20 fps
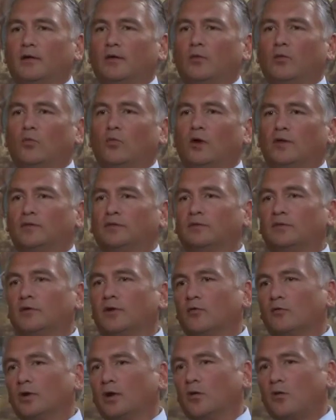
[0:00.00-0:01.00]
what
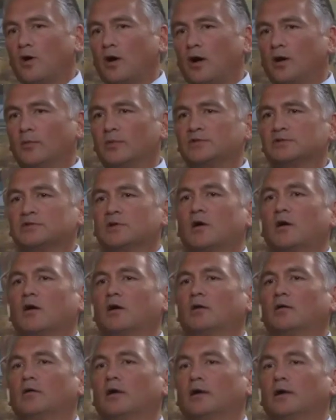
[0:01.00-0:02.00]
their requirements
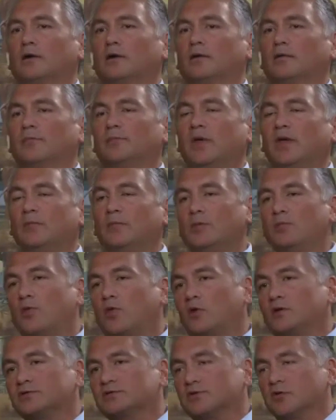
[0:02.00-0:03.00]
are, maybe
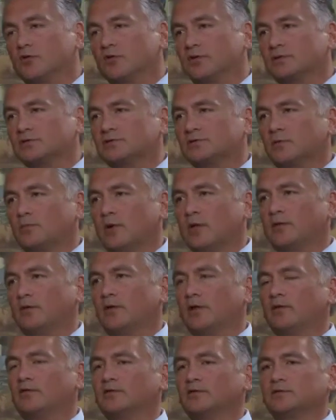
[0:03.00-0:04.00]
more so than some other
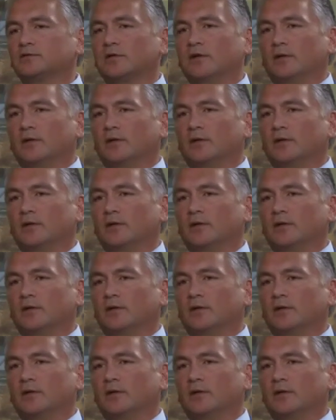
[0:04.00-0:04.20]
levels.